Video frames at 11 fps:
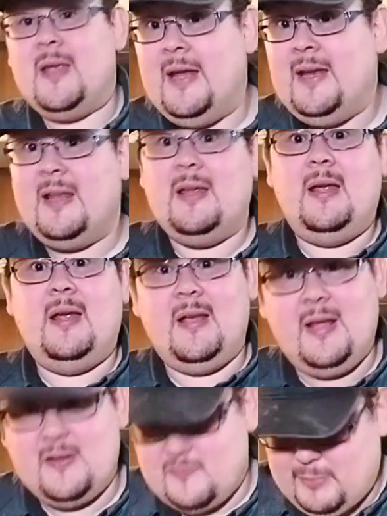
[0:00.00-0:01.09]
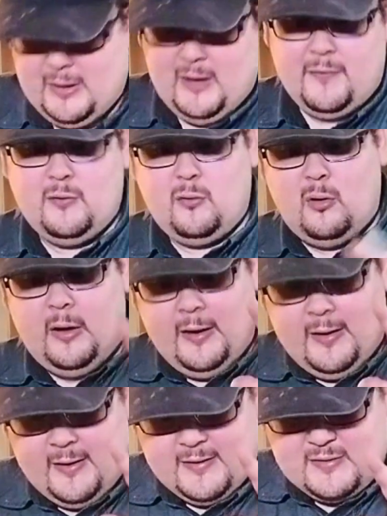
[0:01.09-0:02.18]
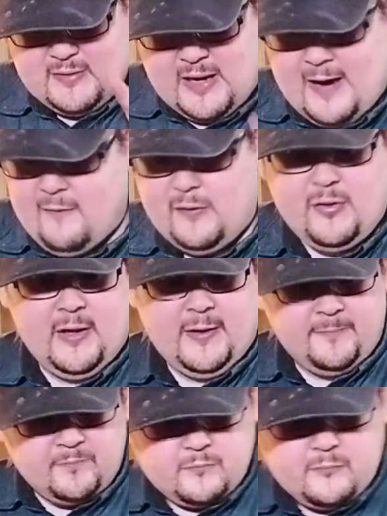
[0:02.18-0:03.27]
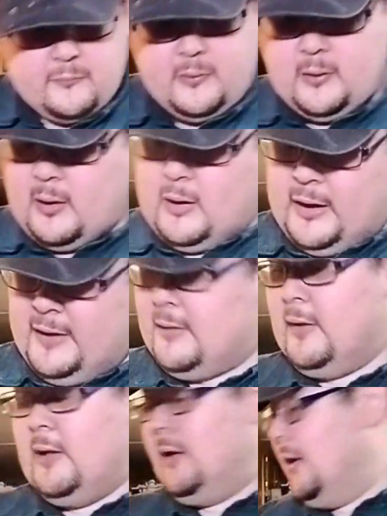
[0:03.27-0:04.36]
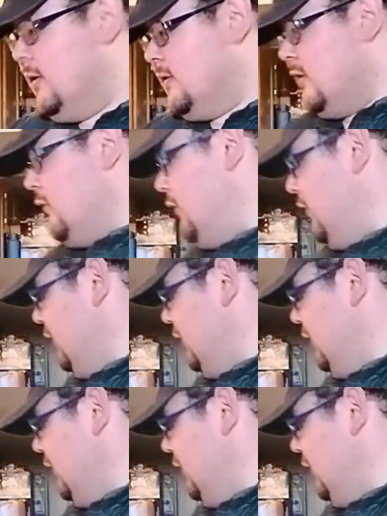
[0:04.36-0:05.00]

eat it, get your butt out the door, and it is everything. All right? So the only